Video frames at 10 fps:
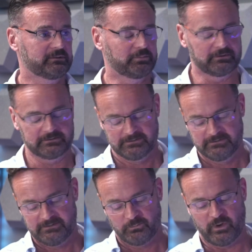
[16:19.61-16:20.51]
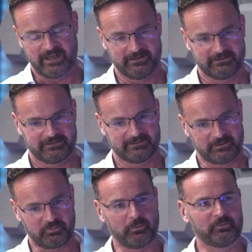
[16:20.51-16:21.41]
But when the
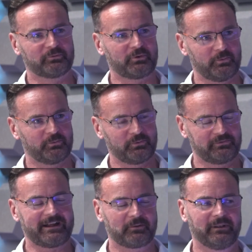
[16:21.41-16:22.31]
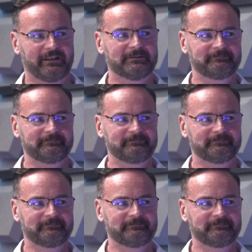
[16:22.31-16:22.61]
problems come with lack of planning.